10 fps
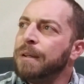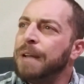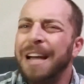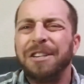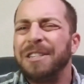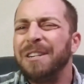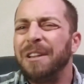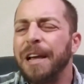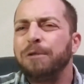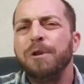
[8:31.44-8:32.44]
not just
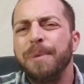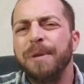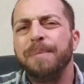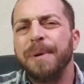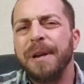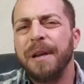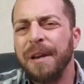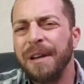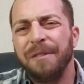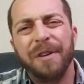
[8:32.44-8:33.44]
intellectually, but
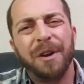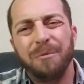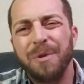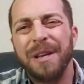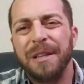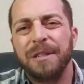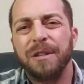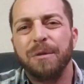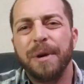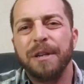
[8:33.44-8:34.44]
in a very
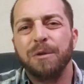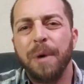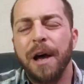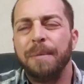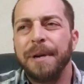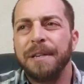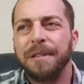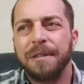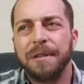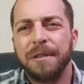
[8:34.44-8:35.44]
realistic way as well, because
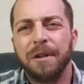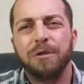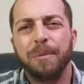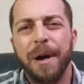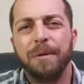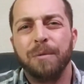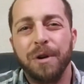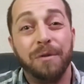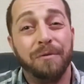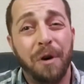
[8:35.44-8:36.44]
it's also about what
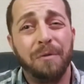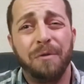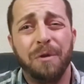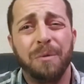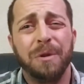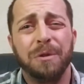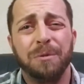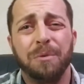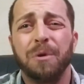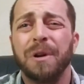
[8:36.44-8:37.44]
do you vote for? What do you
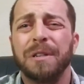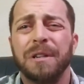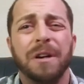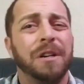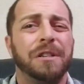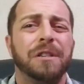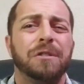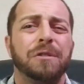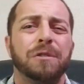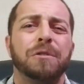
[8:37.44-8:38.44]
support as a
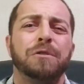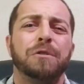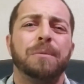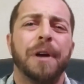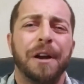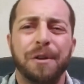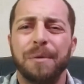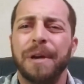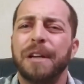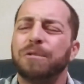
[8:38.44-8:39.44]
conscientious consumer? How do
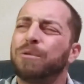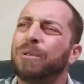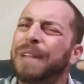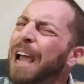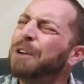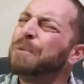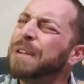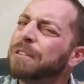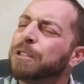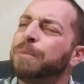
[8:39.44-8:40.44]
you engage with the world? How do
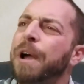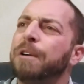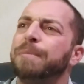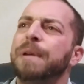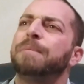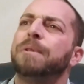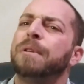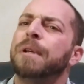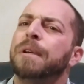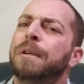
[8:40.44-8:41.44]
we inspire
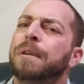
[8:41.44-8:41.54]
people